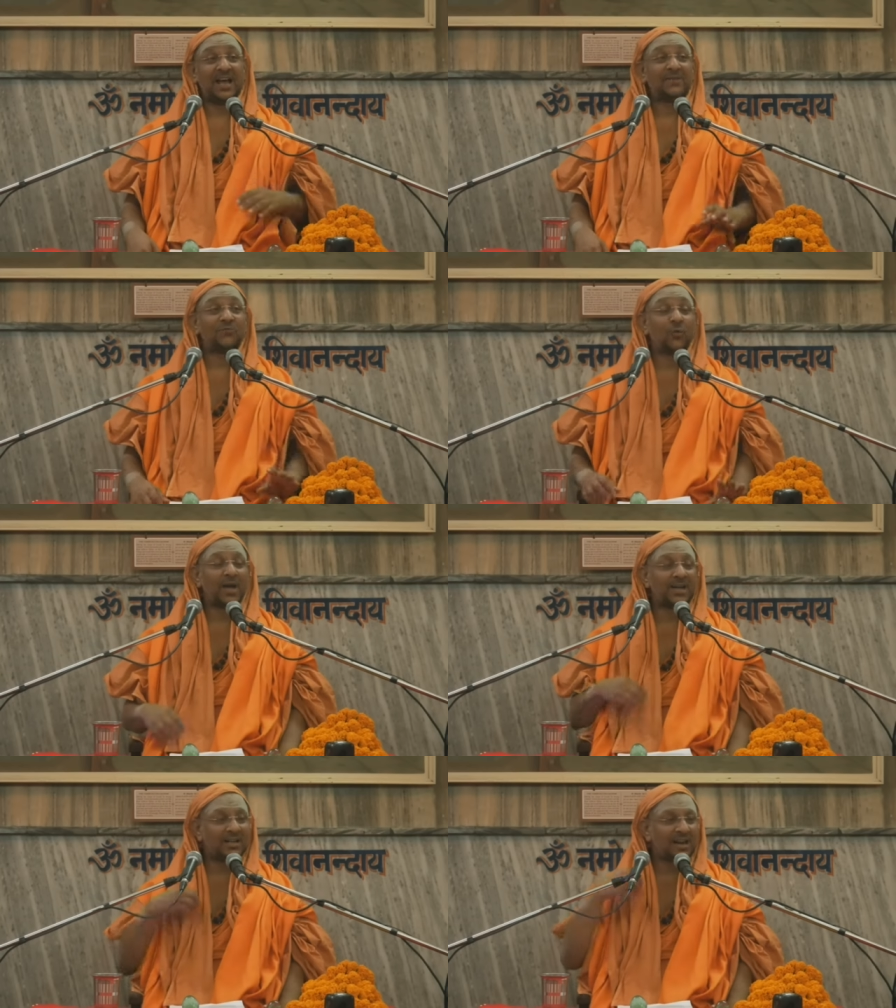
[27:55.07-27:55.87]
And
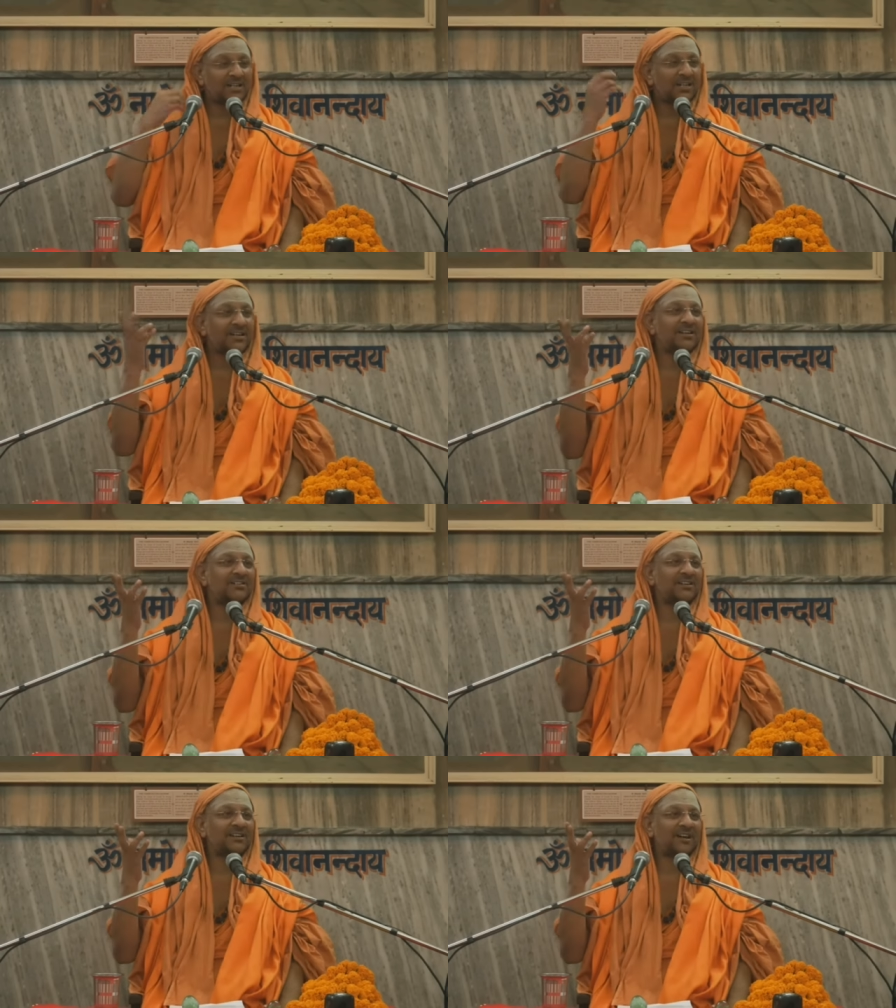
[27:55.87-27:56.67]
while
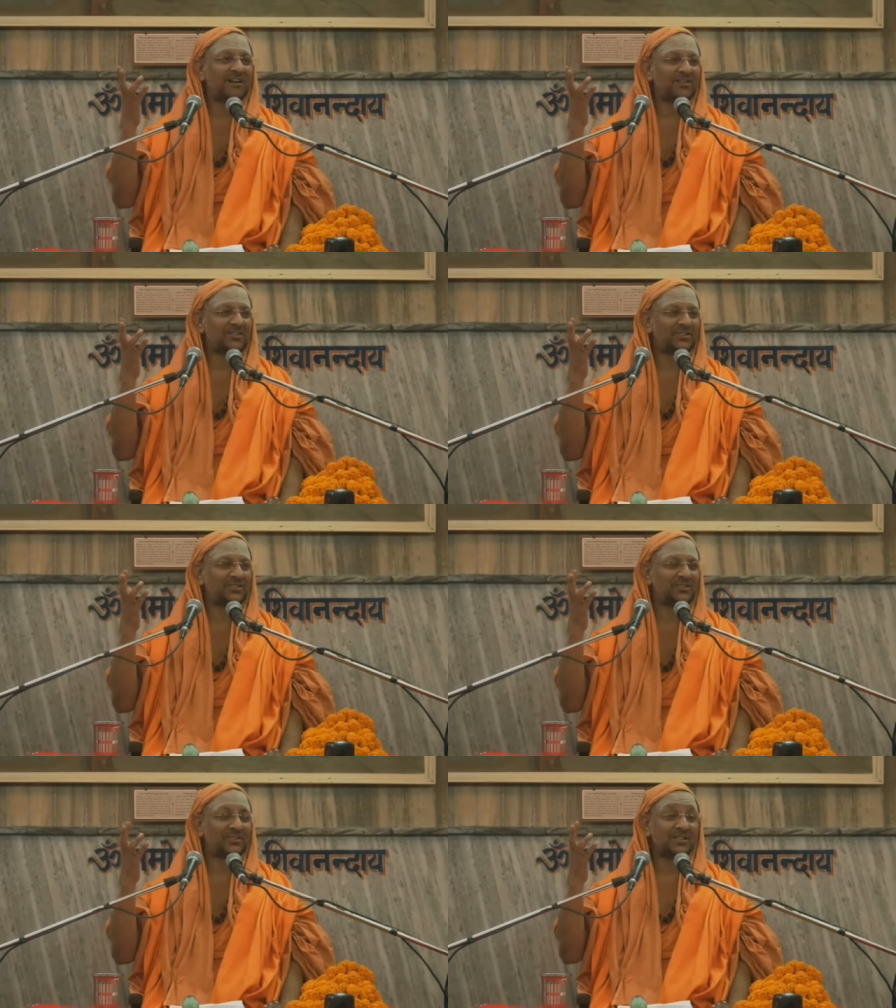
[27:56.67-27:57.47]
uttering the
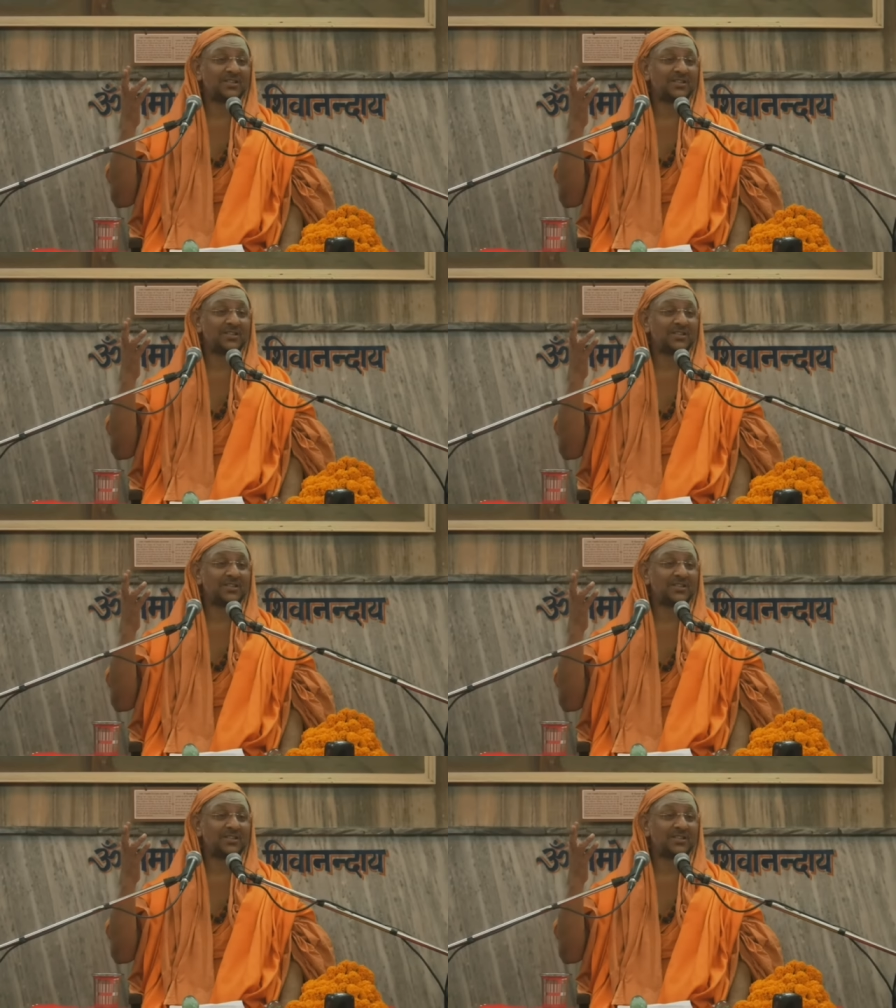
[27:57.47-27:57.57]
curse,